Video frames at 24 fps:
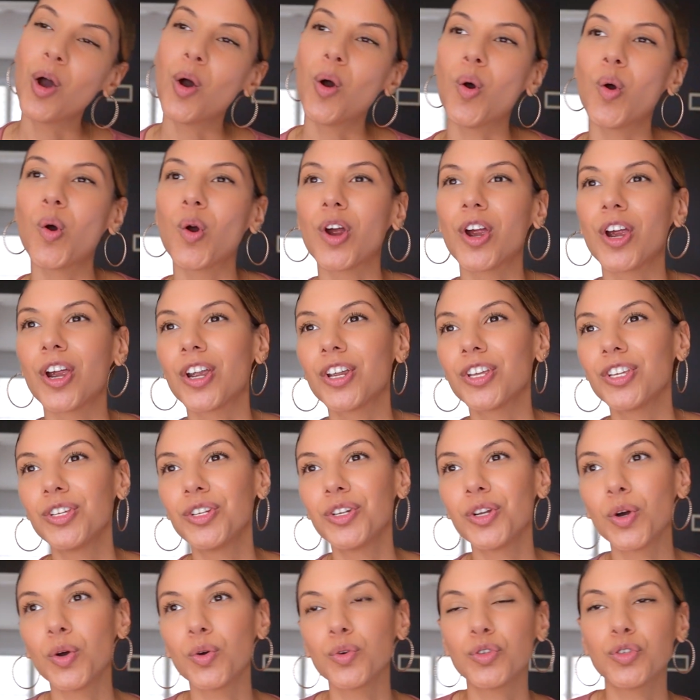or
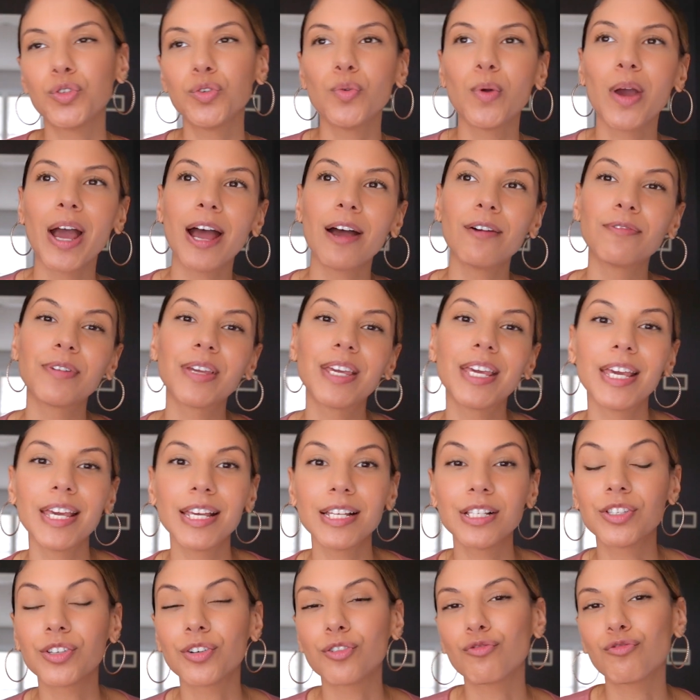you have
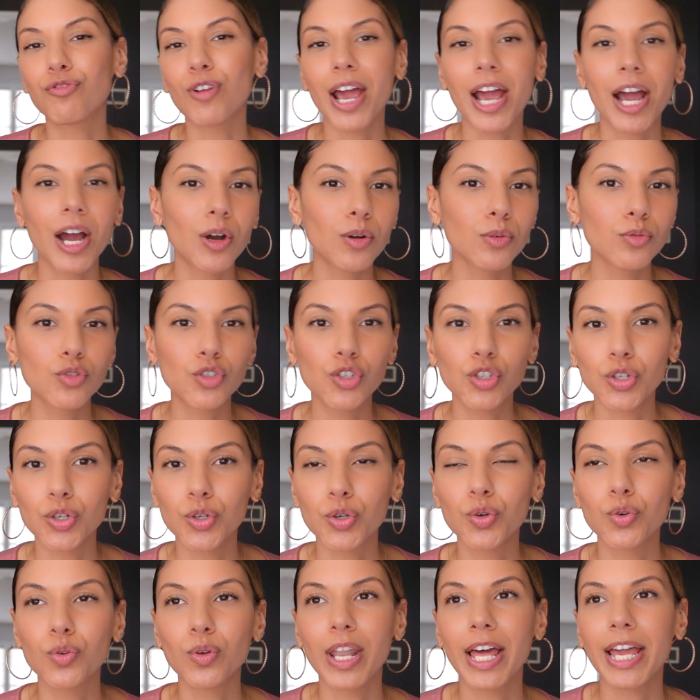kids around
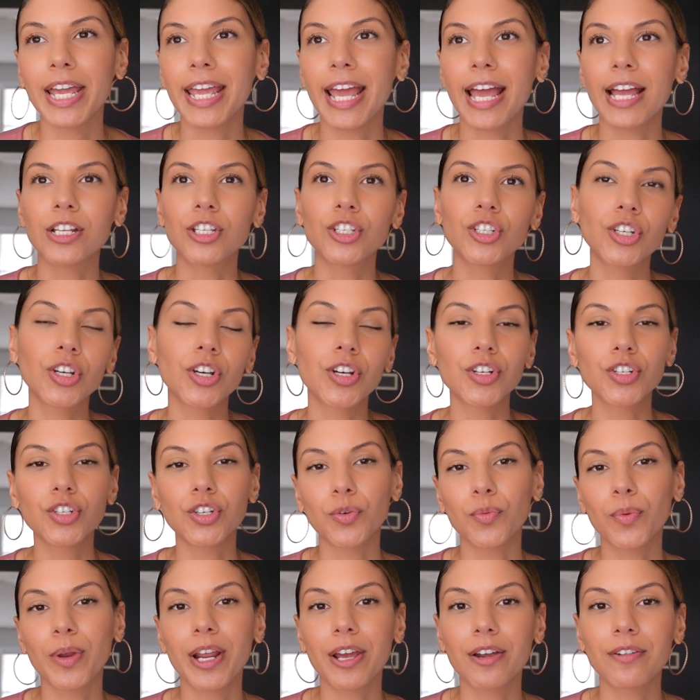you like at church or
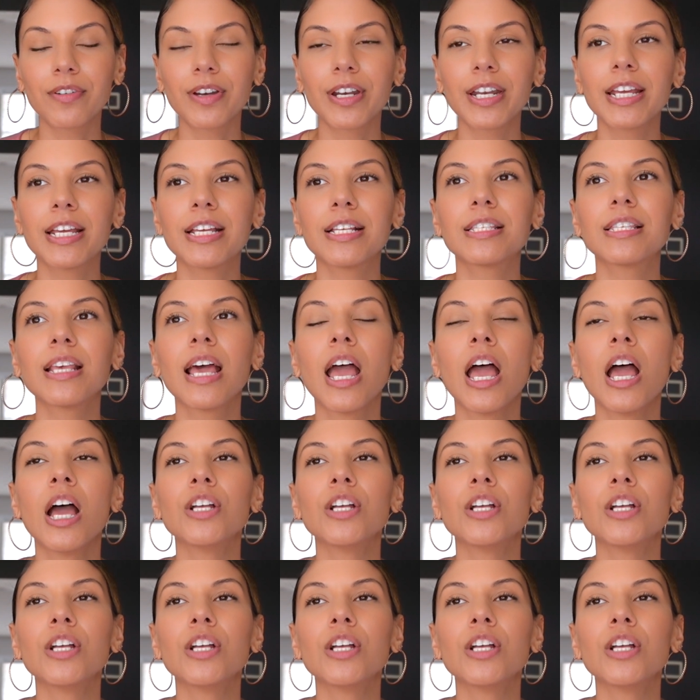whatever it is,